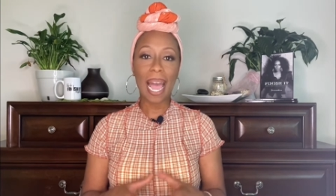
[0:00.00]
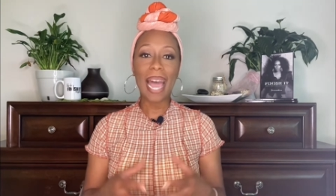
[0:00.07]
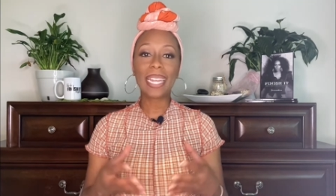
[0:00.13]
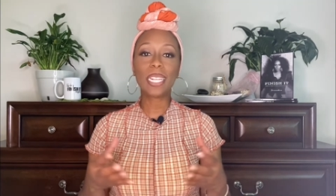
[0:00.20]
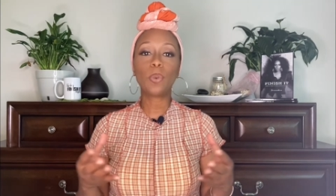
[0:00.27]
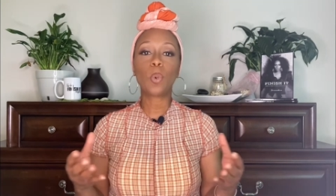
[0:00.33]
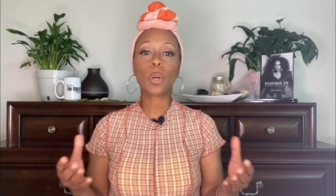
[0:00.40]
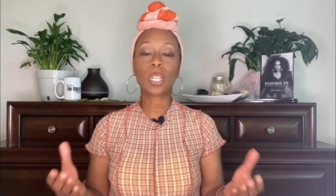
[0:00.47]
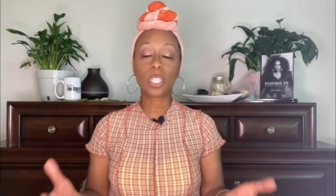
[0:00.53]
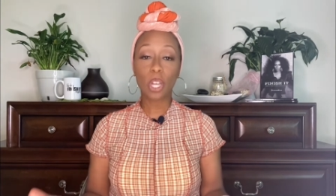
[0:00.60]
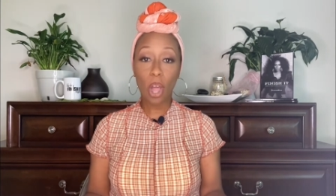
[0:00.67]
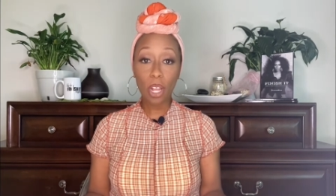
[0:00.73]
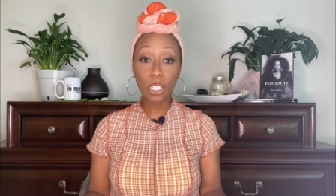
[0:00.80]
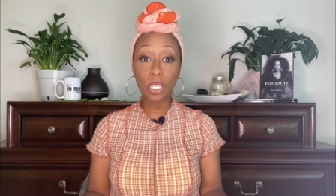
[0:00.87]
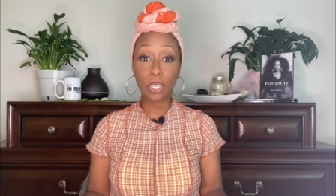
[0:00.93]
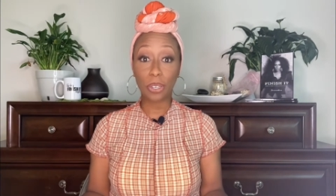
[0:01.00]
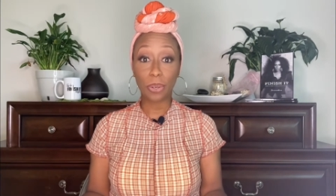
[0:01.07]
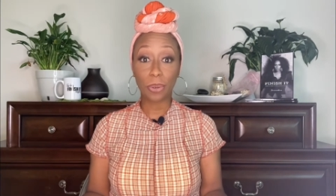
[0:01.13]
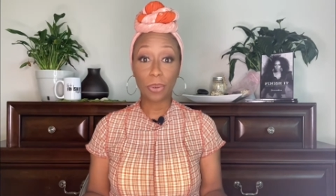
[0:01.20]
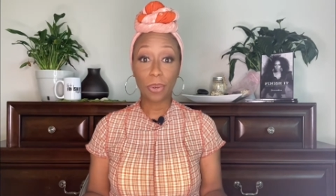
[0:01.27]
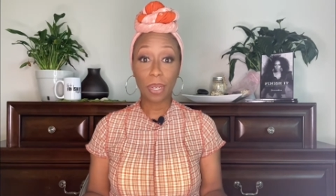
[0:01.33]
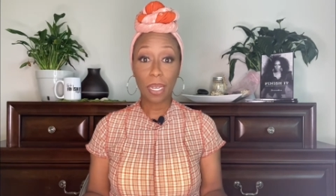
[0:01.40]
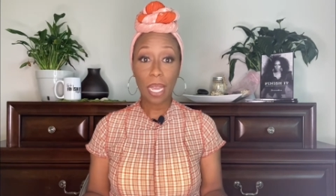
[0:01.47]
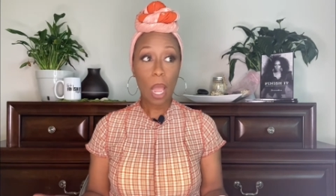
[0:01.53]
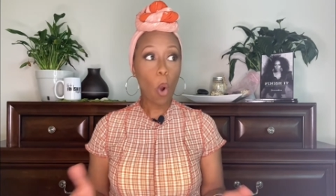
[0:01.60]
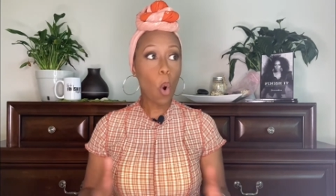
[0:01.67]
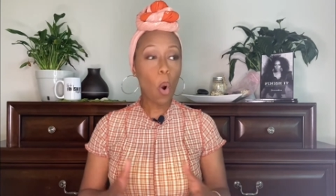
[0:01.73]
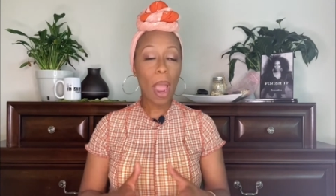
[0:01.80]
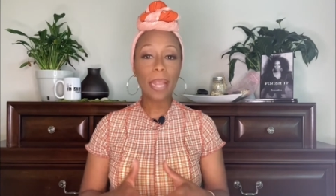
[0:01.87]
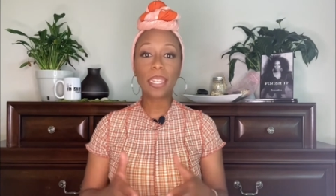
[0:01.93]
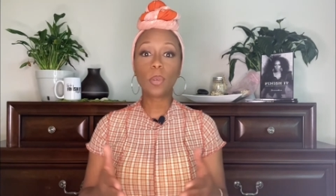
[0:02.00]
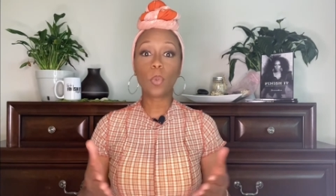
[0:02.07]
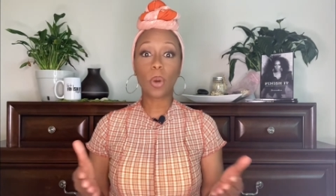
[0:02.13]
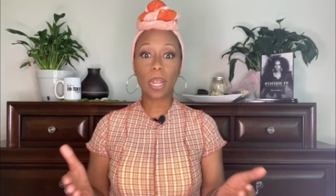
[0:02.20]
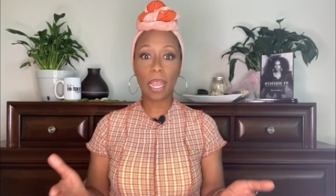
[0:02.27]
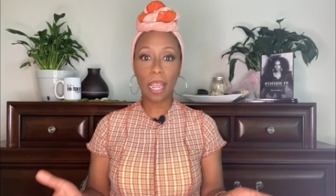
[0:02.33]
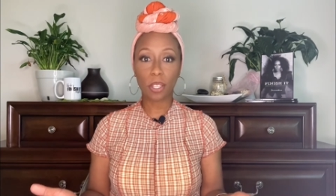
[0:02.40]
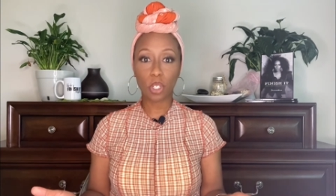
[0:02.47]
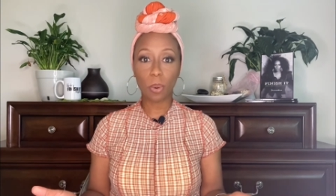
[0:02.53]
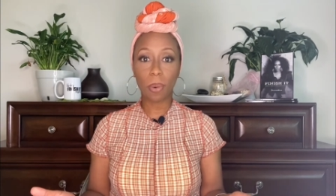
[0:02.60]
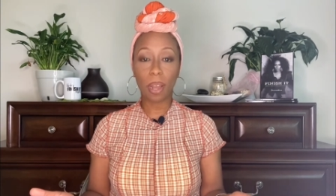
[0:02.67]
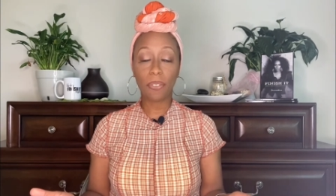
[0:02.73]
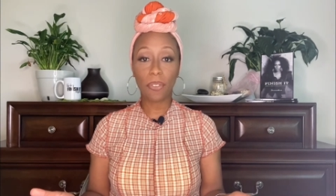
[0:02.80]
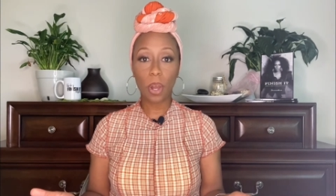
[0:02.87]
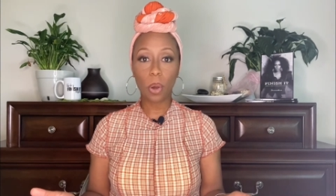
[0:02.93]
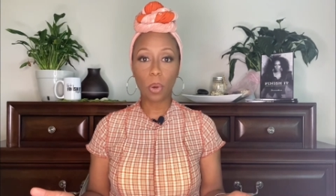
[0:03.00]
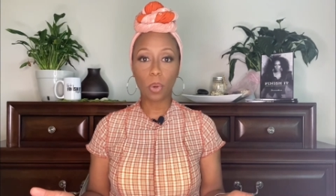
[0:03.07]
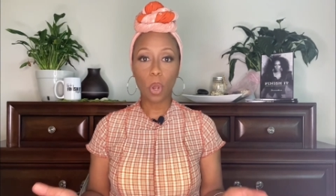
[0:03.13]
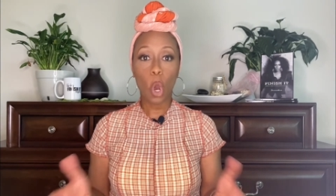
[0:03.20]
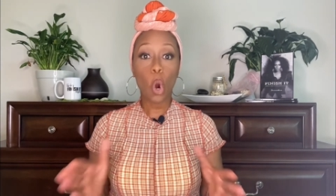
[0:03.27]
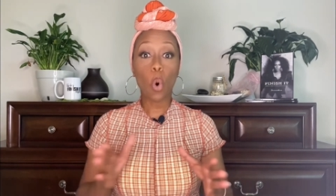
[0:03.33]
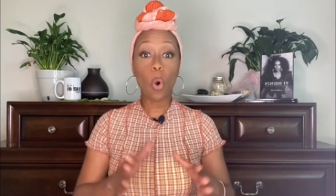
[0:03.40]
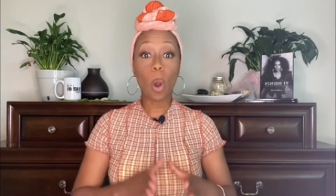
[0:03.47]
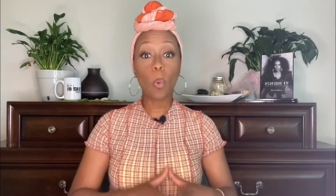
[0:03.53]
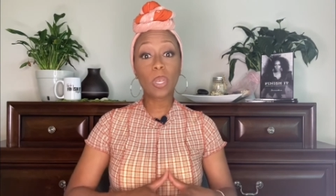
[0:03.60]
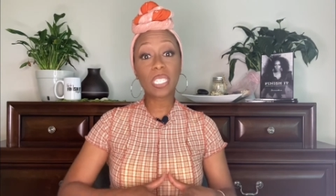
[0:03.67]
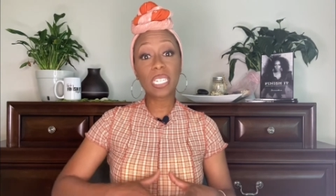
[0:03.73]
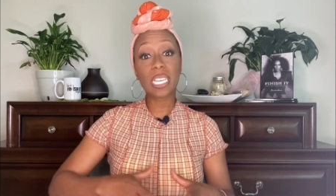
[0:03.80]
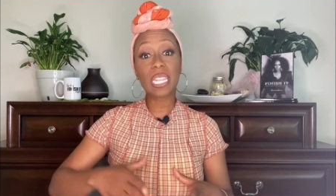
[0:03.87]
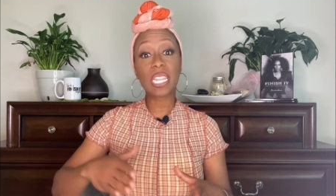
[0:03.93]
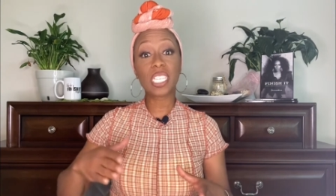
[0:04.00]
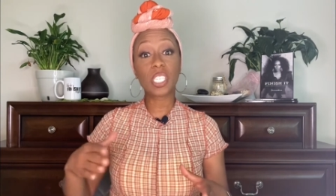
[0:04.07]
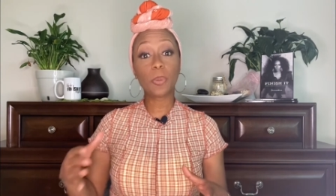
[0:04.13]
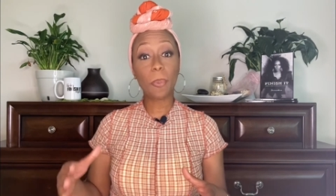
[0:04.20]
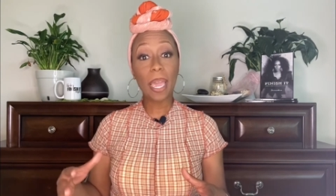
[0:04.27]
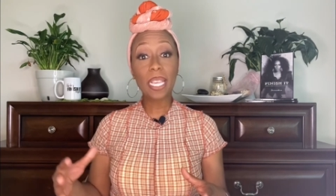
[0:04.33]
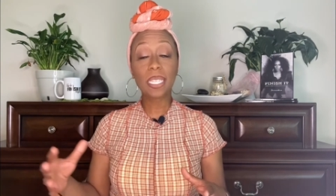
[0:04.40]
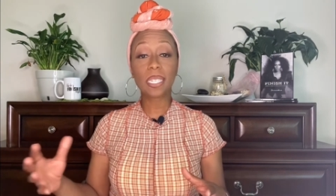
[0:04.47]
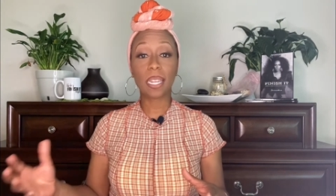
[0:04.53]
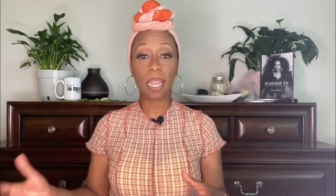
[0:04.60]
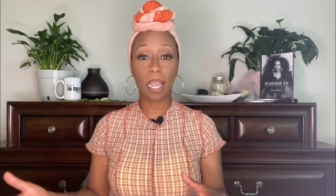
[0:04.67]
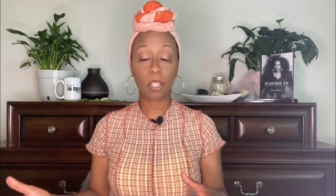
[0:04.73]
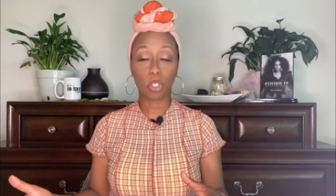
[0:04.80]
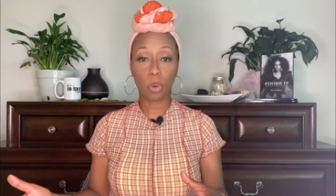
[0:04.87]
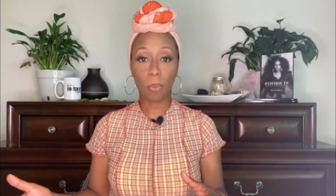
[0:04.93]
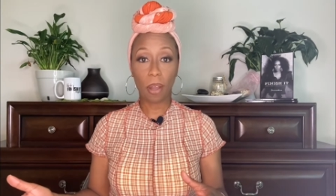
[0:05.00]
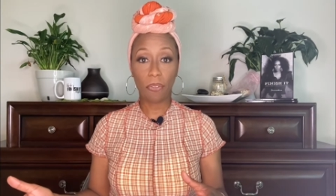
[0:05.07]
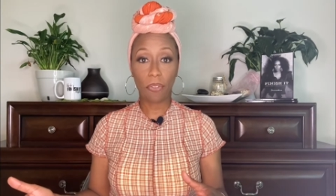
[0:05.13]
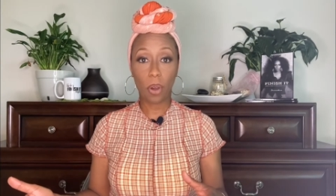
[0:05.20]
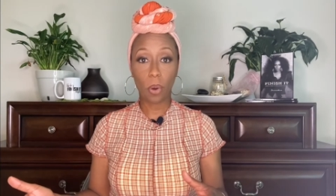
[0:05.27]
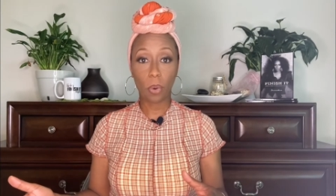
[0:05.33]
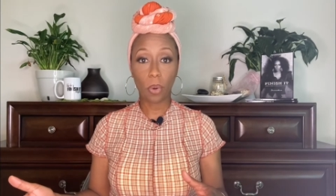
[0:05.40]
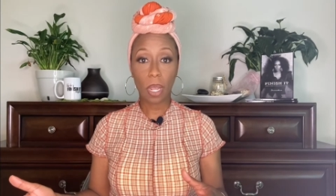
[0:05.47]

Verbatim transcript: I didn't want to talk to you or I didn't want to answer my phone, or I wasn't in the space to answer my phone.